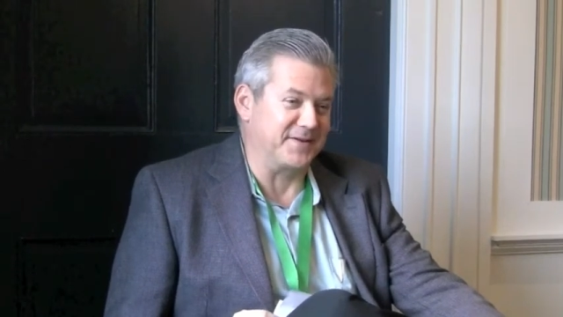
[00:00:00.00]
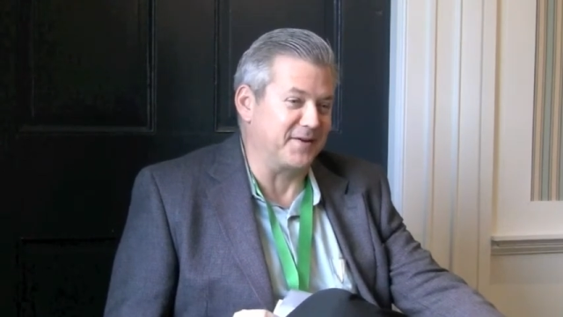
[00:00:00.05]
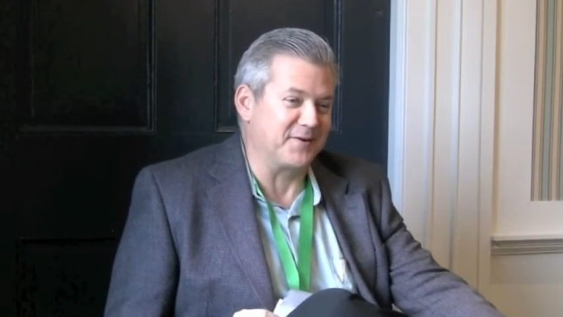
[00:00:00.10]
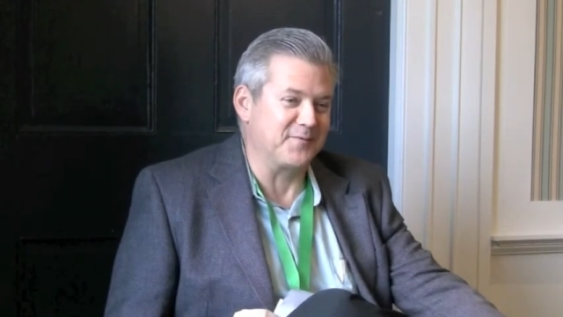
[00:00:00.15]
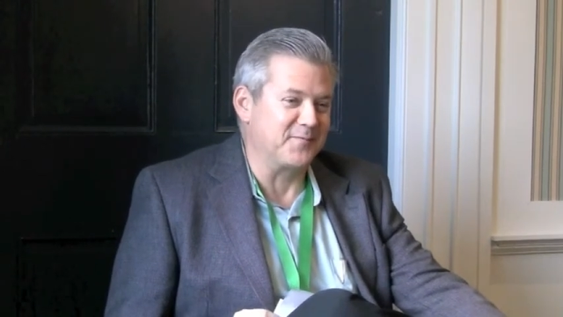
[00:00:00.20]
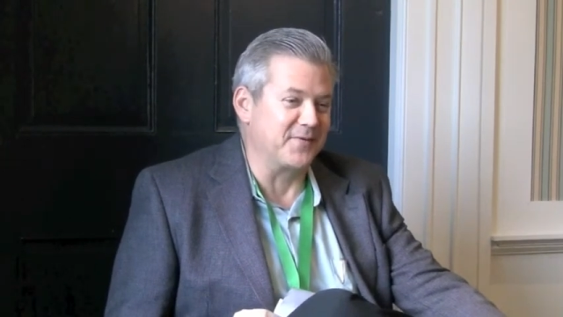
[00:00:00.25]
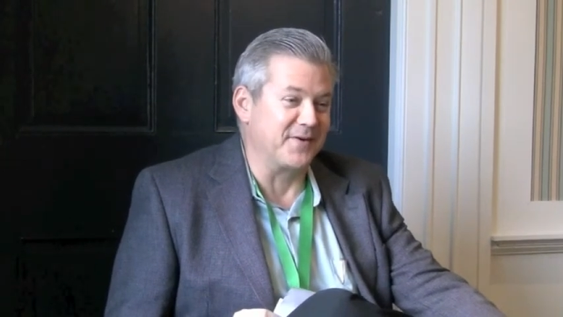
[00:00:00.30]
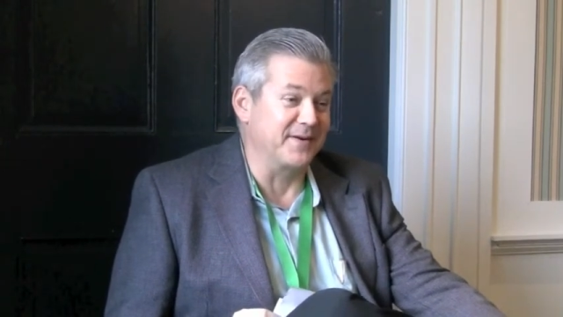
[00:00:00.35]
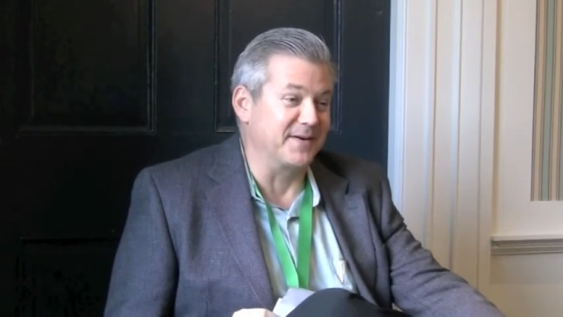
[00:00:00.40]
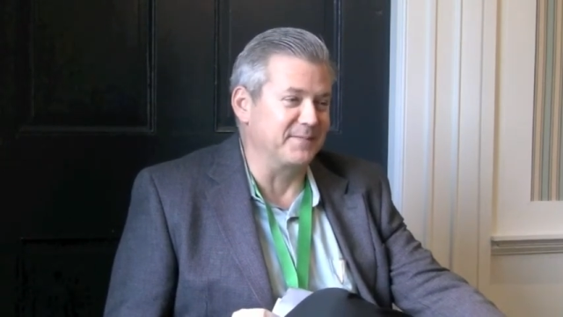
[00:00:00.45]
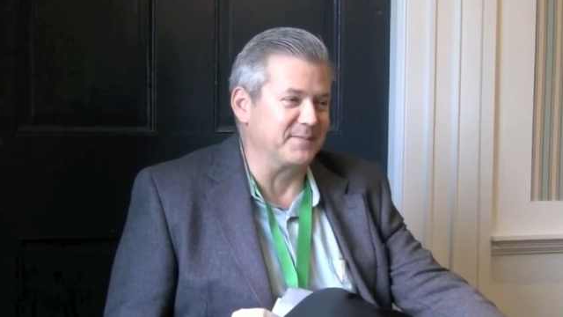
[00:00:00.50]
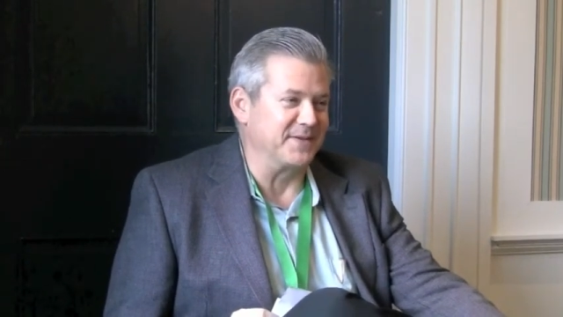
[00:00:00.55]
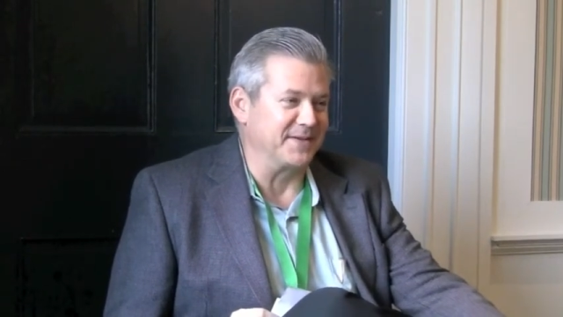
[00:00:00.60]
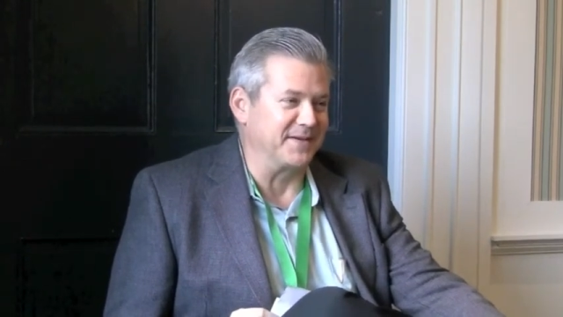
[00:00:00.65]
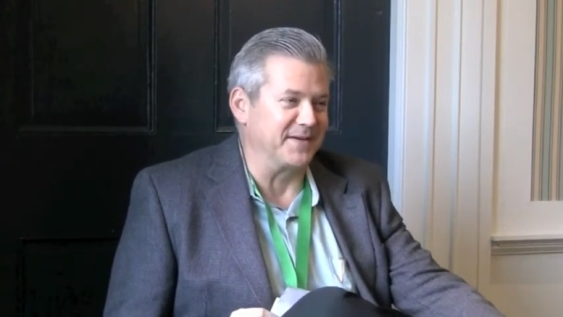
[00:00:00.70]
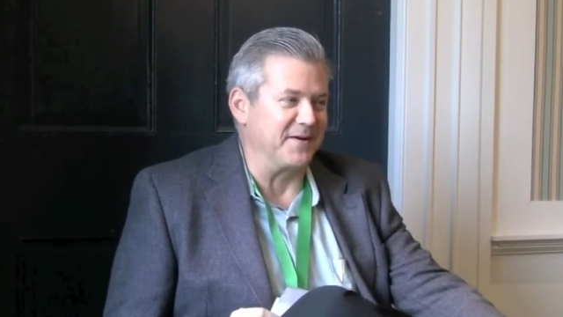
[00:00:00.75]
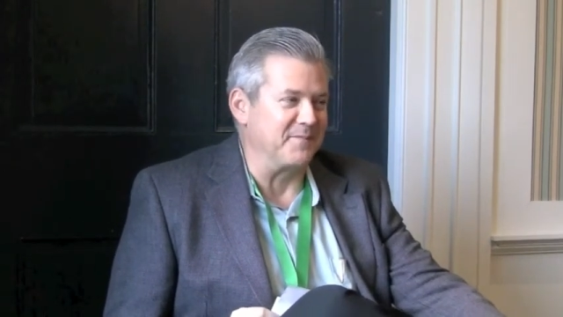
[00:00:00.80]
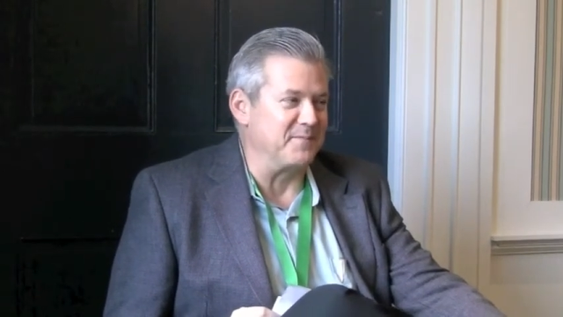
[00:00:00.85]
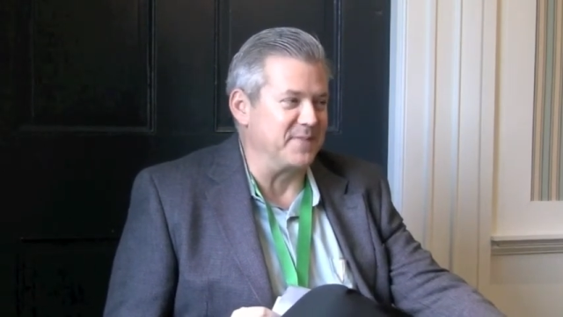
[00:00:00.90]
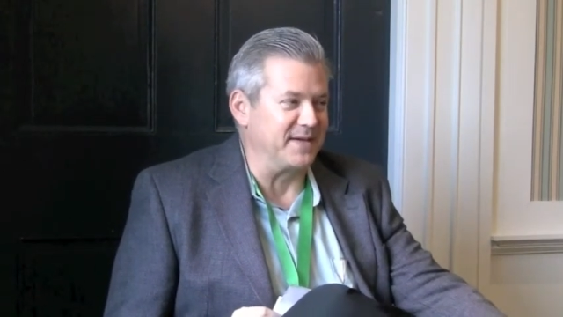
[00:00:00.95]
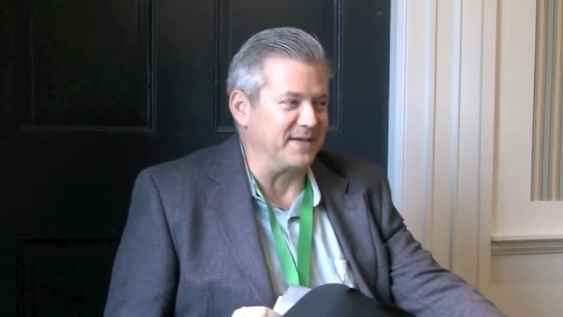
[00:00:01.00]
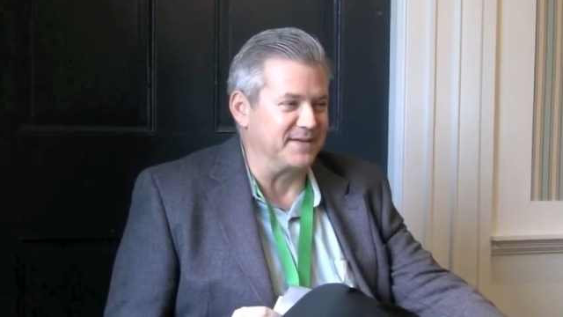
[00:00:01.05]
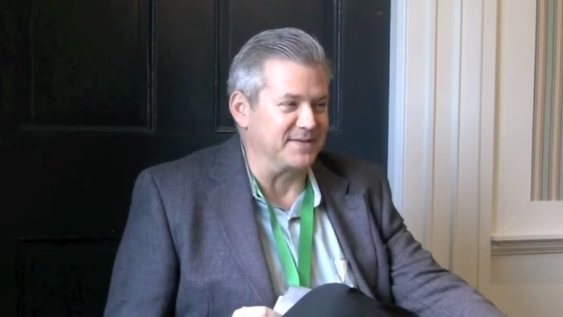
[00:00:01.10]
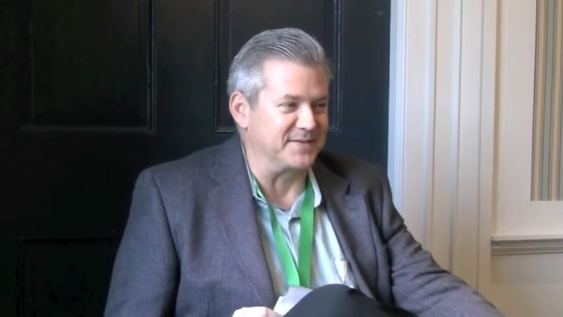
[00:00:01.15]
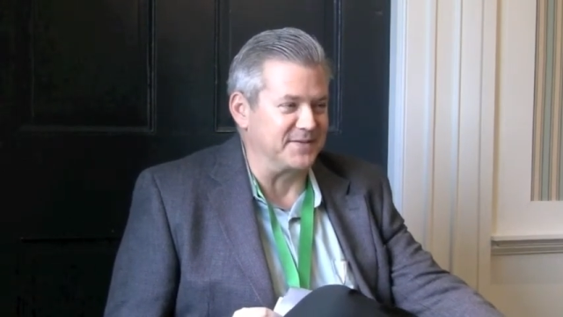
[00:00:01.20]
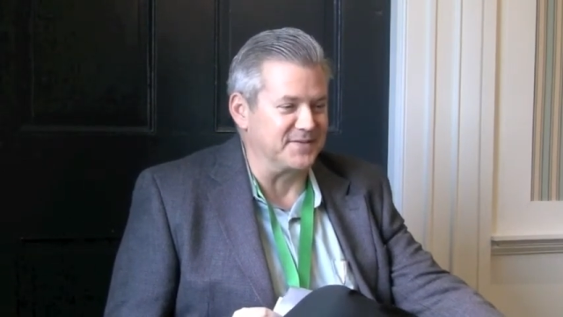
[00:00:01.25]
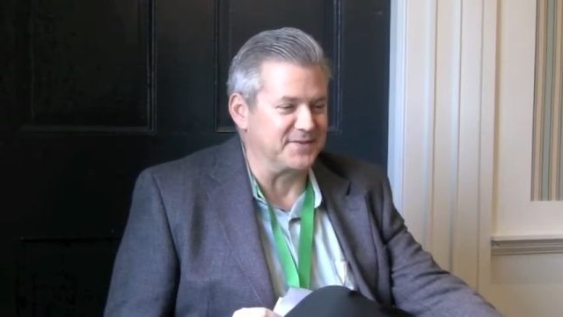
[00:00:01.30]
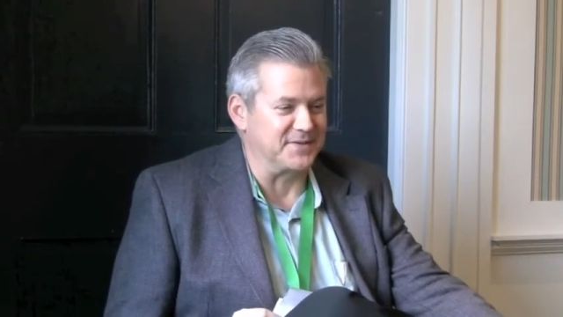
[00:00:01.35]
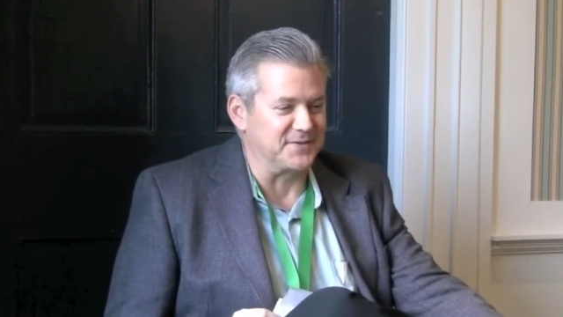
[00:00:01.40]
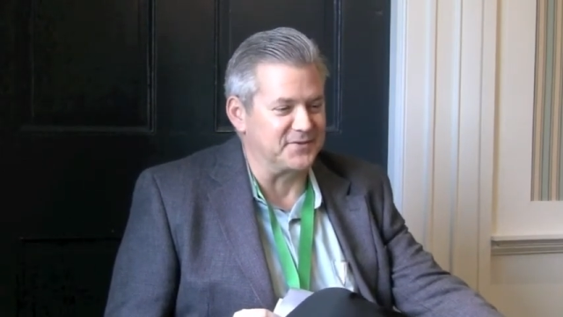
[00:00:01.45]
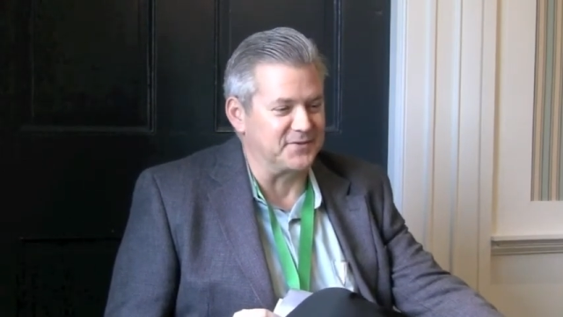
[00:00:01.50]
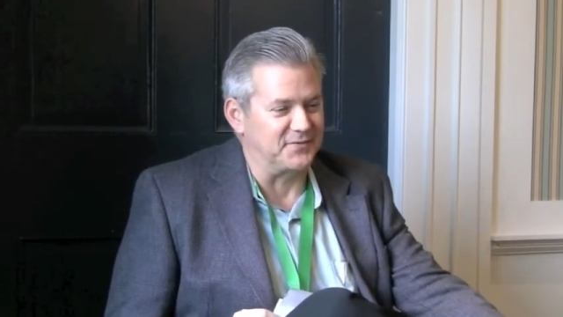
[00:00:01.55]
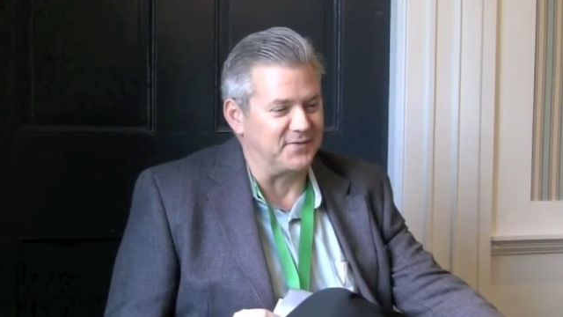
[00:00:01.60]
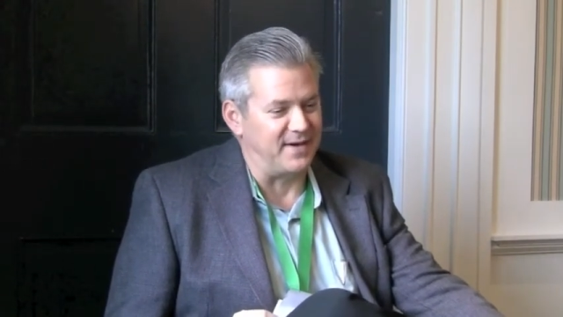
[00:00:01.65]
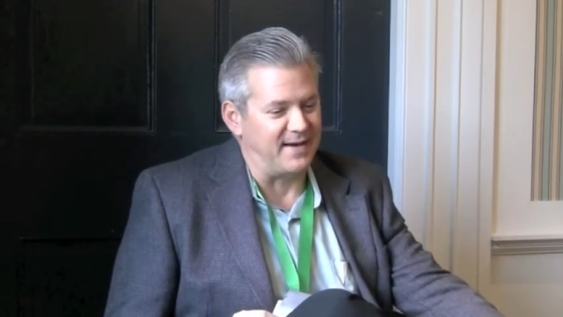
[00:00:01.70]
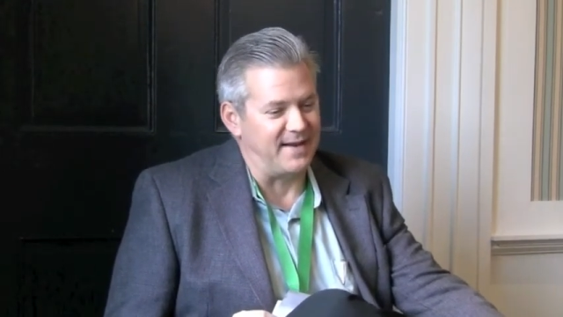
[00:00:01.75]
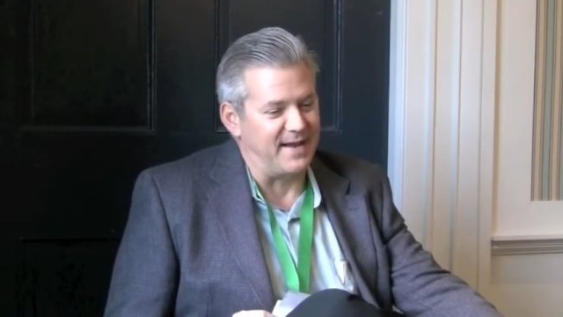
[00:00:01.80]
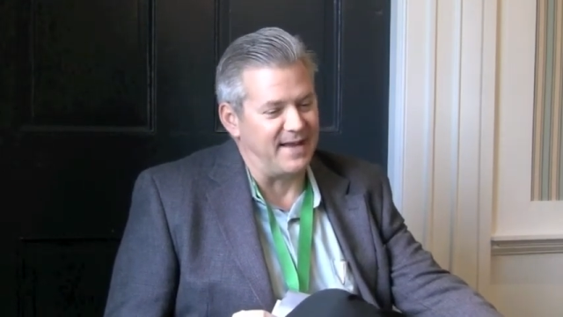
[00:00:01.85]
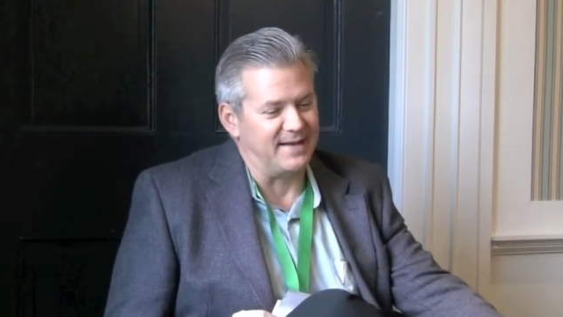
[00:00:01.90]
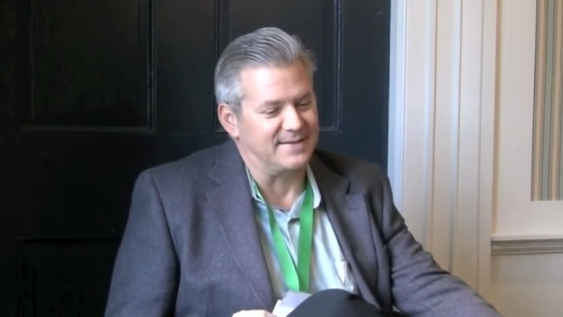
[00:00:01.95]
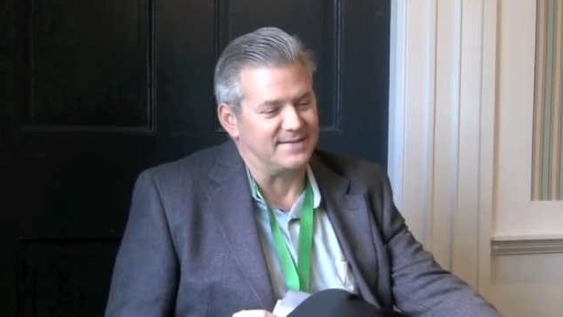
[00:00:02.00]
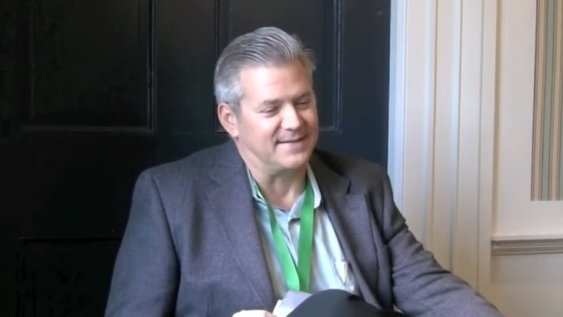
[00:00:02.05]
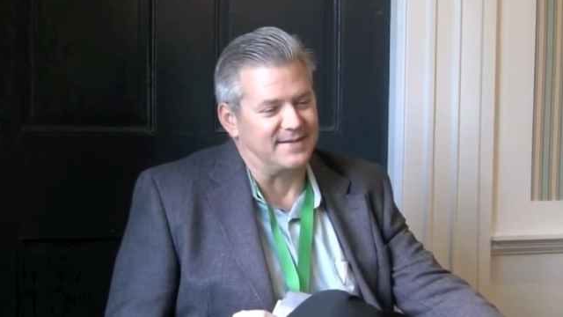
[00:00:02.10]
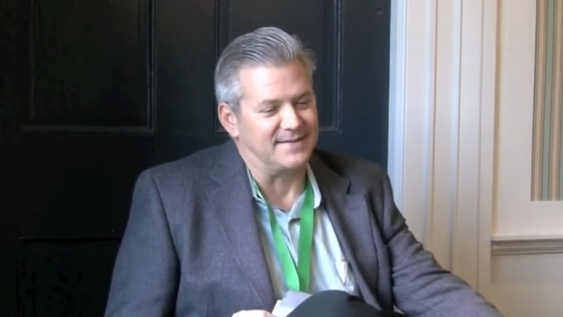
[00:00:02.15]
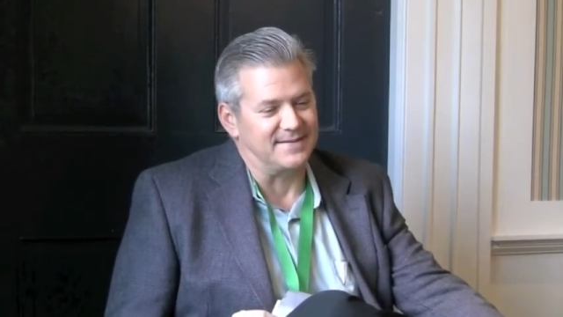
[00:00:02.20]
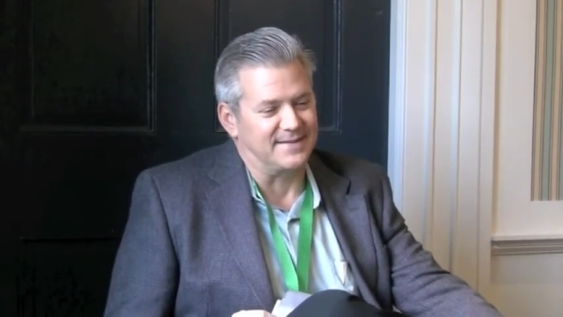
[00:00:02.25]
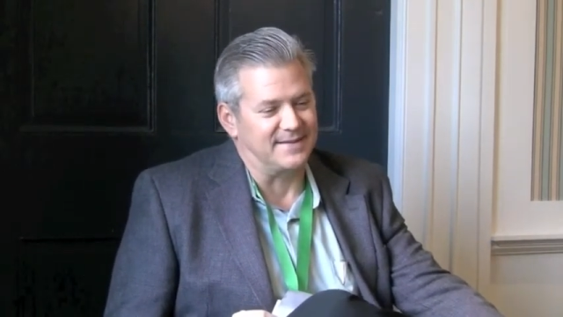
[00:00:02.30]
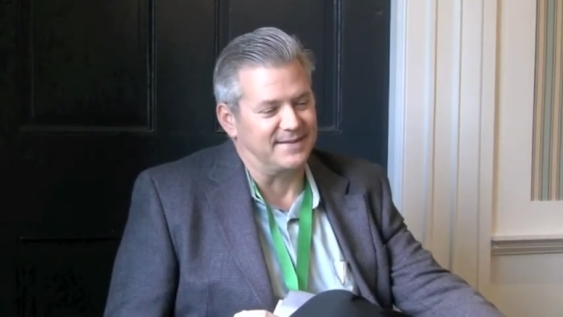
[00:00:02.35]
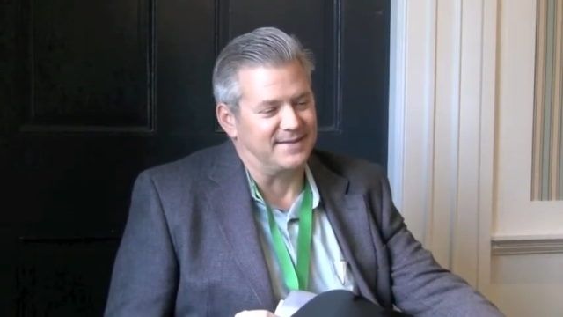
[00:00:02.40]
I don't want them to come because it's such great access.